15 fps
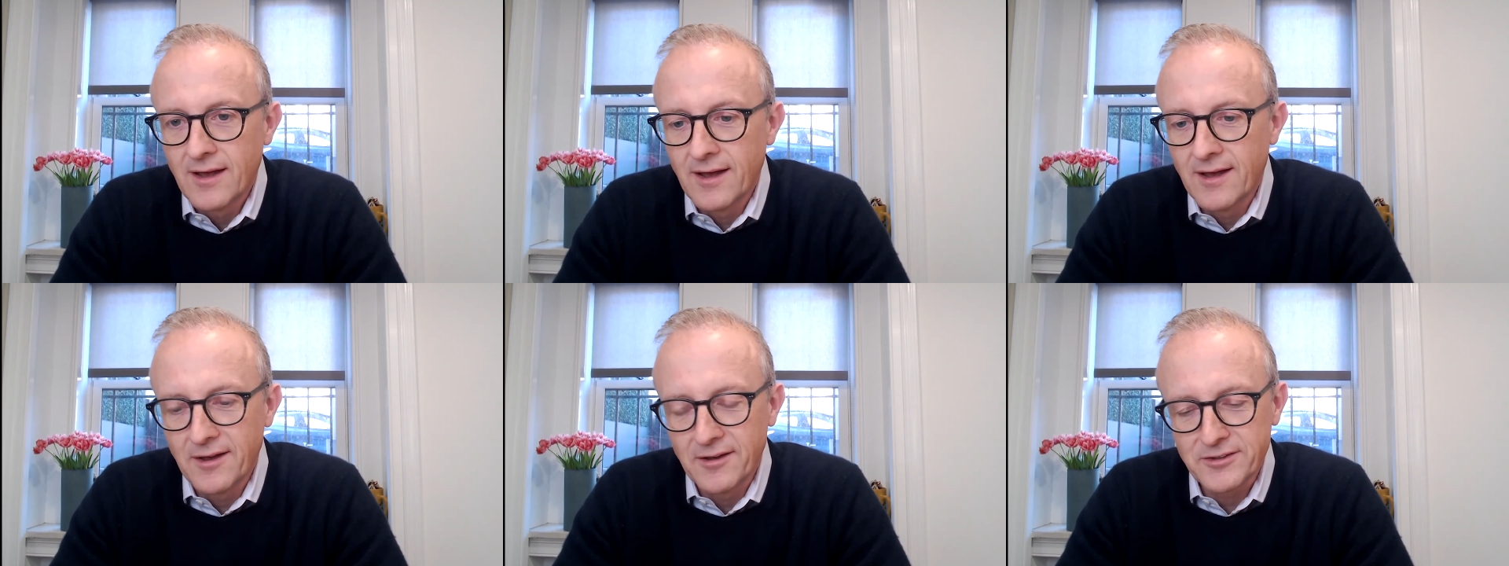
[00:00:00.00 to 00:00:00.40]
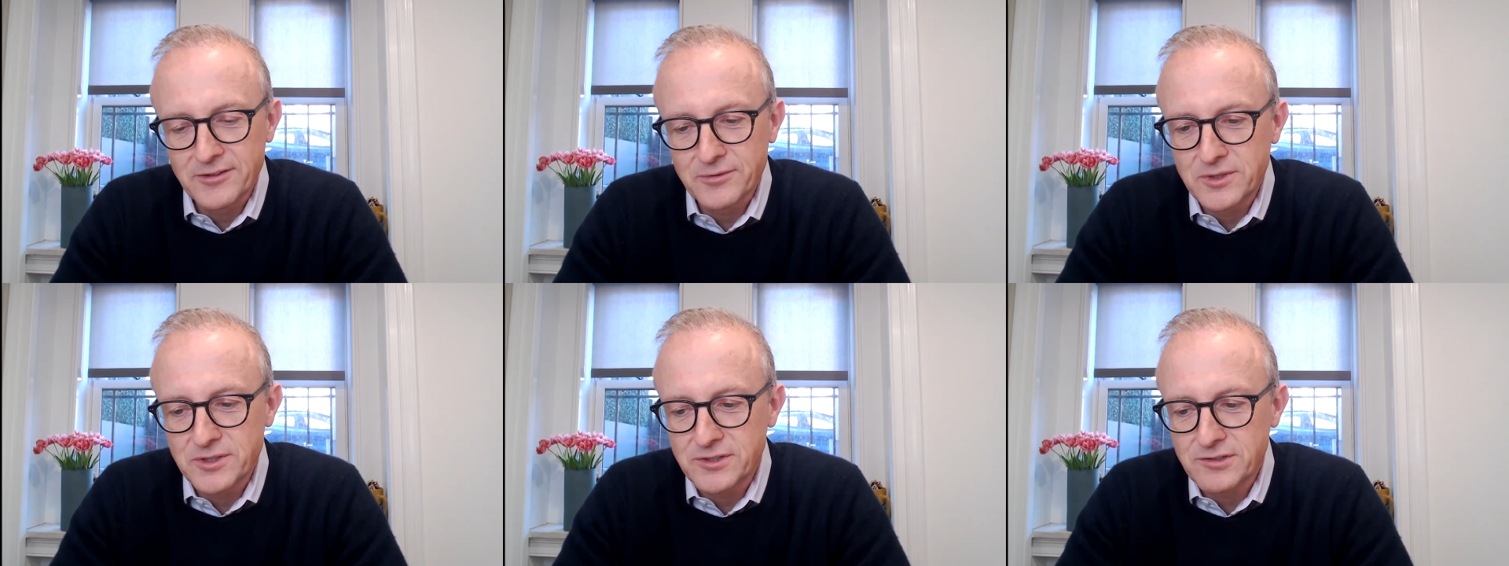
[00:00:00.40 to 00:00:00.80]

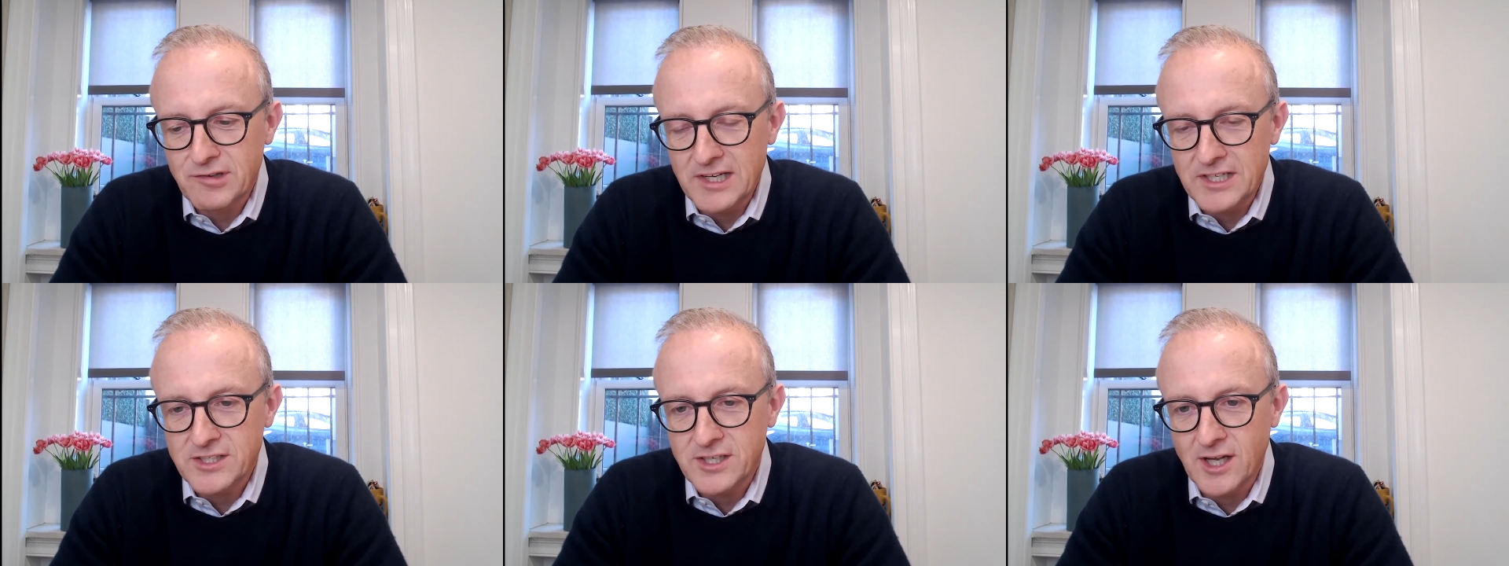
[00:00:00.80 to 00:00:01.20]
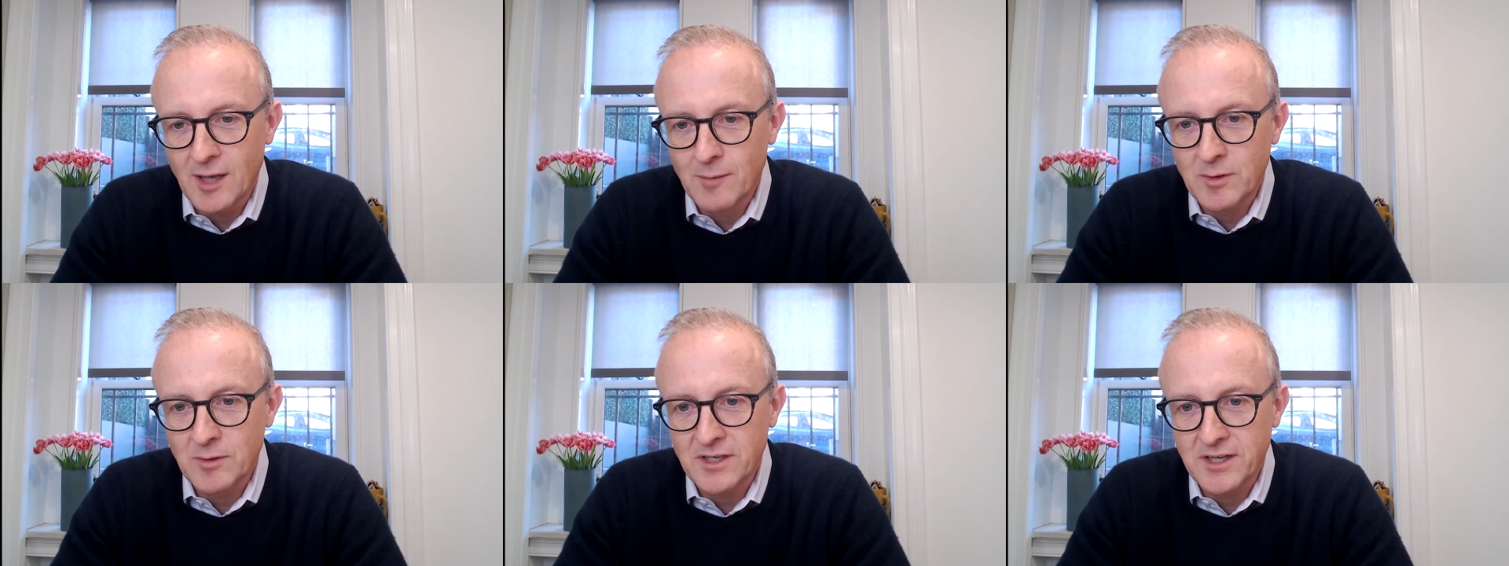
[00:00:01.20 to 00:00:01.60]
which is a strange
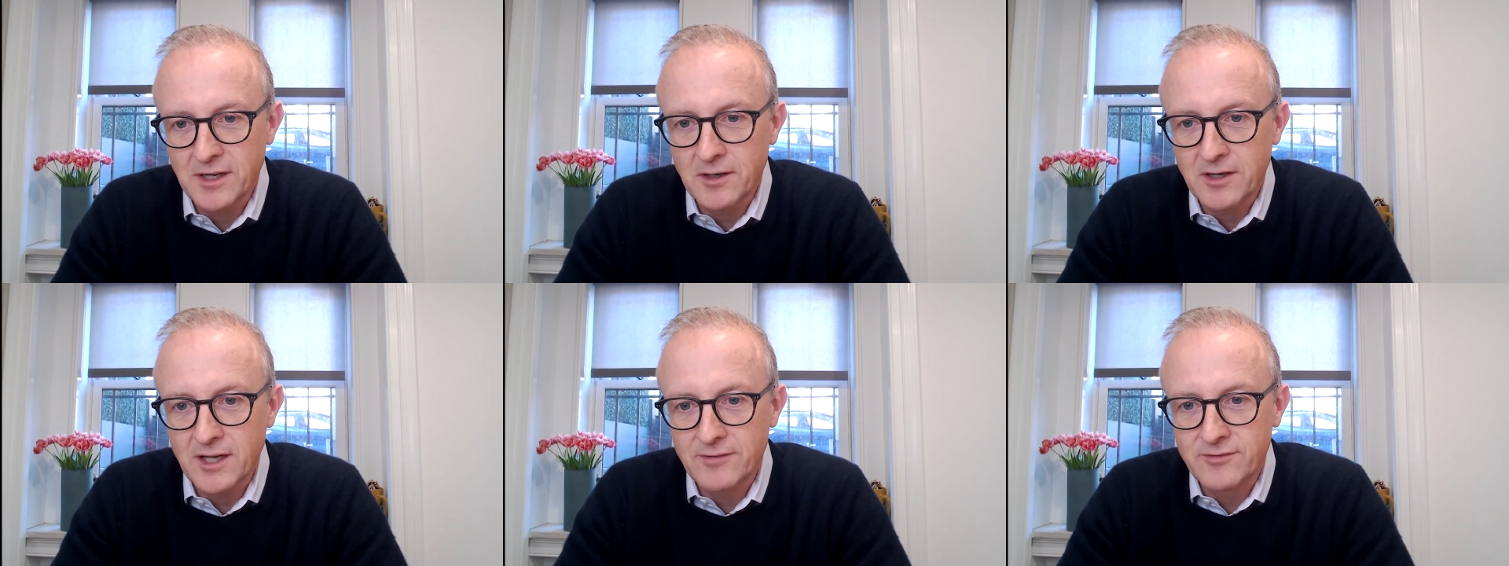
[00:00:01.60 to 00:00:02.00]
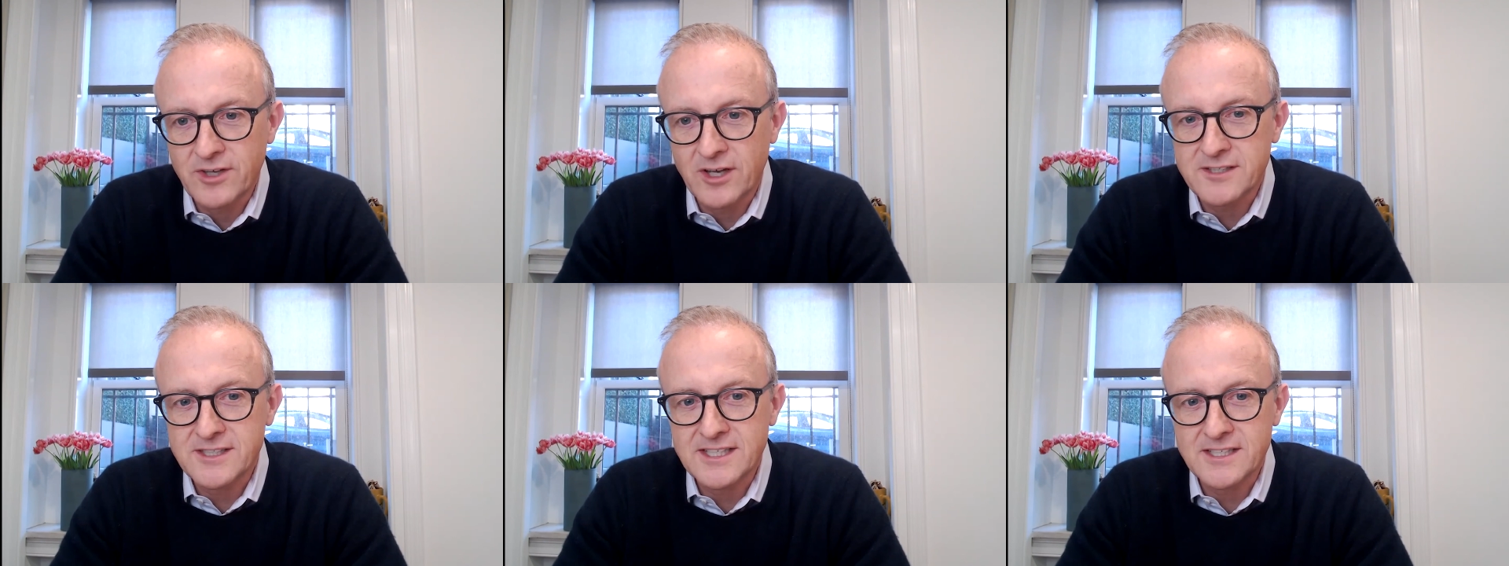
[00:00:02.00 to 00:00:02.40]
term, but kind of,
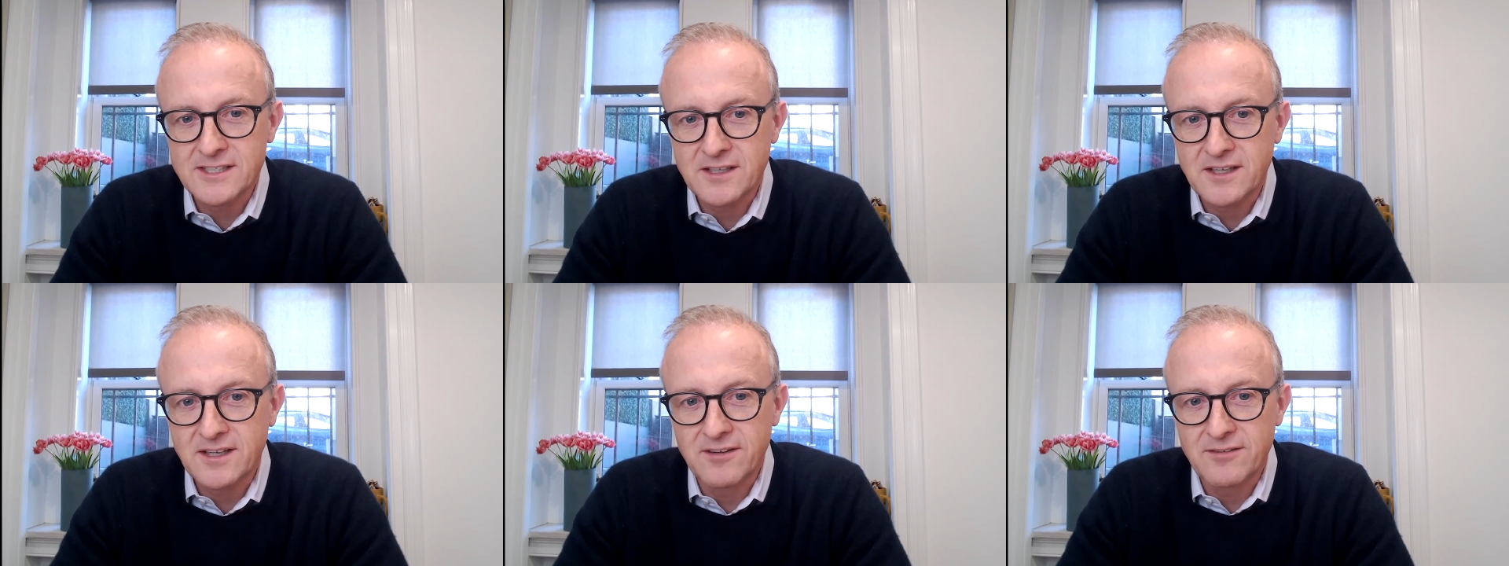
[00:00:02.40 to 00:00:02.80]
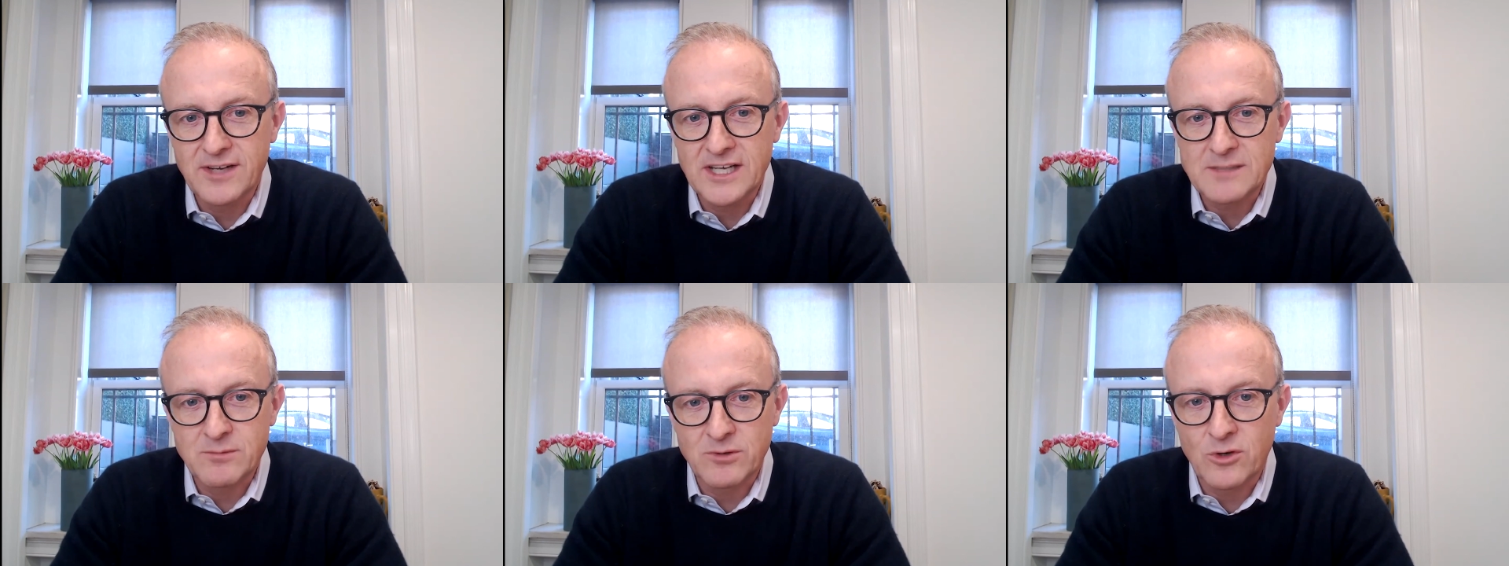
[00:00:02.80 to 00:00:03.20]
does this
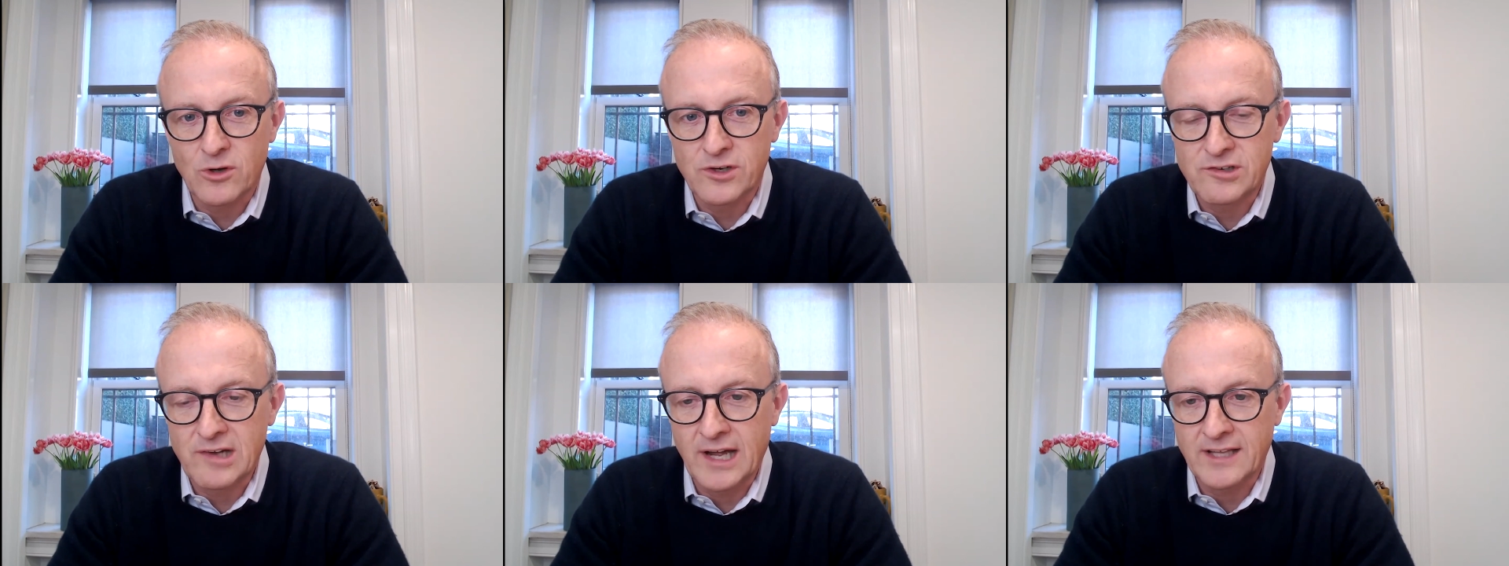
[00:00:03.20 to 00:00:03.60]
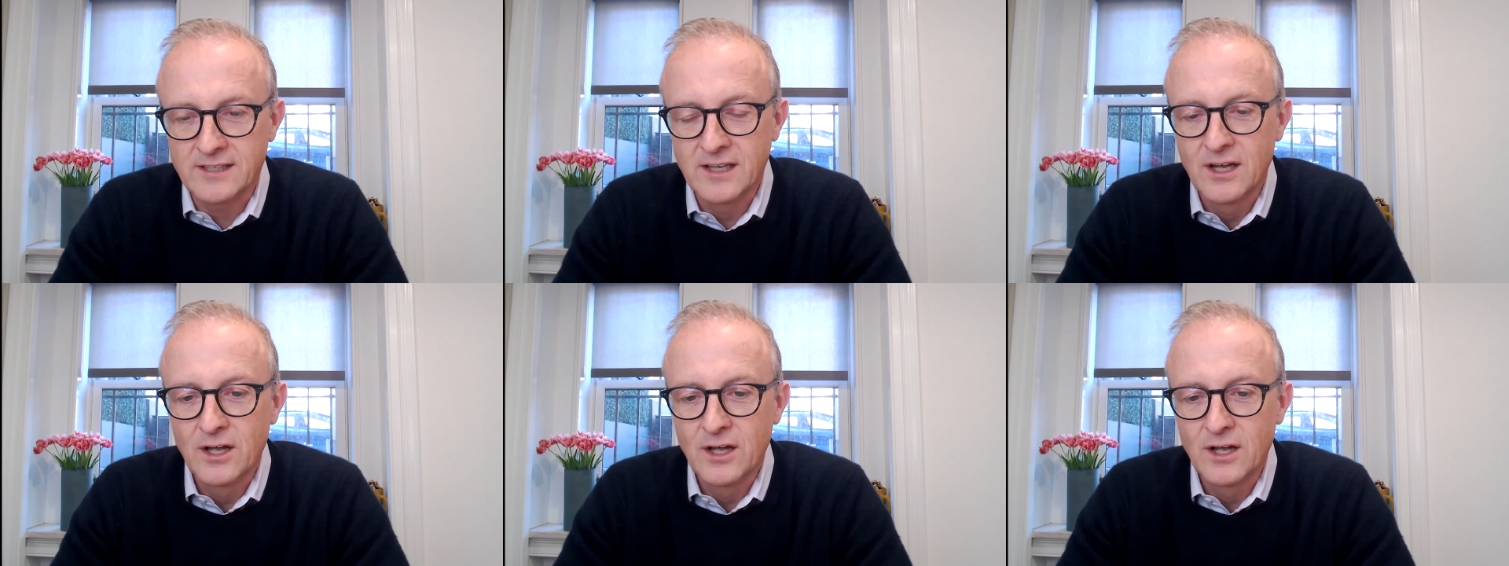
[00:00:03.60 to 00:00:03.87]
investment contract